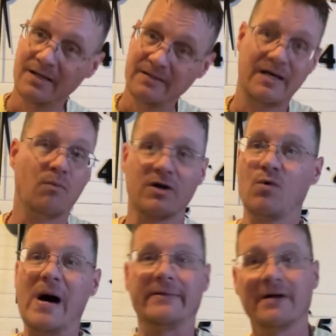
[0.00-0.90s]
They want to go
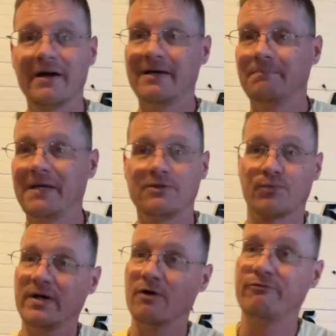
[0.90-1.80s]
out there and be
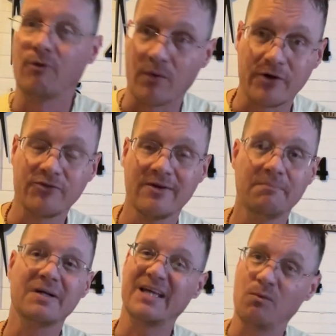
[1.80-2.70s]
three oh fours,
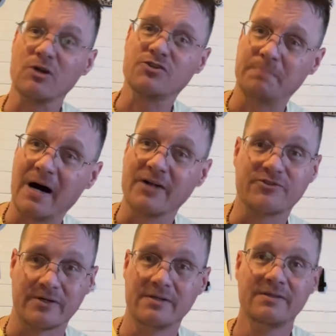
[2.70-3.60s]
but they want a
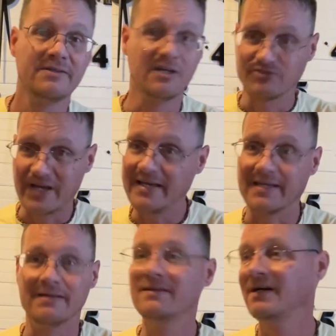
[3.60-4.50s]
sponsor. They'll take
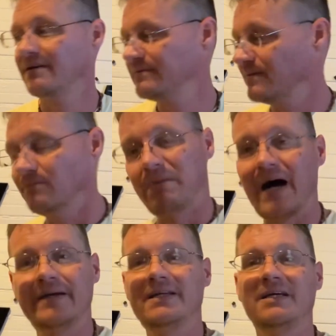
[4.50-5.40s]
it
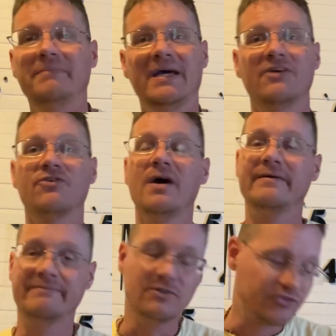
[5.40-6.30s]
by any means.
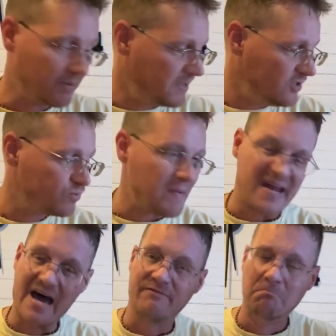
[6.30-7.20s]
Some of these women
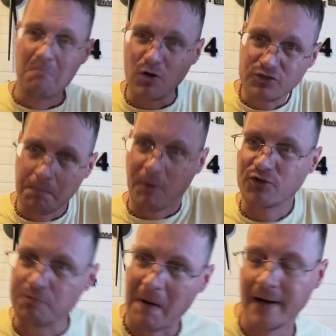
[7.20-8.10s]
have multiple
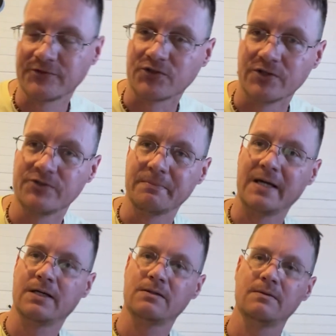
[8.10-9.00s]
sponsors,
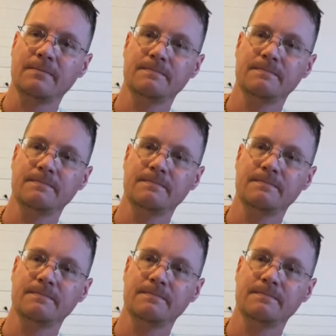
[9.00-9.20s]
man.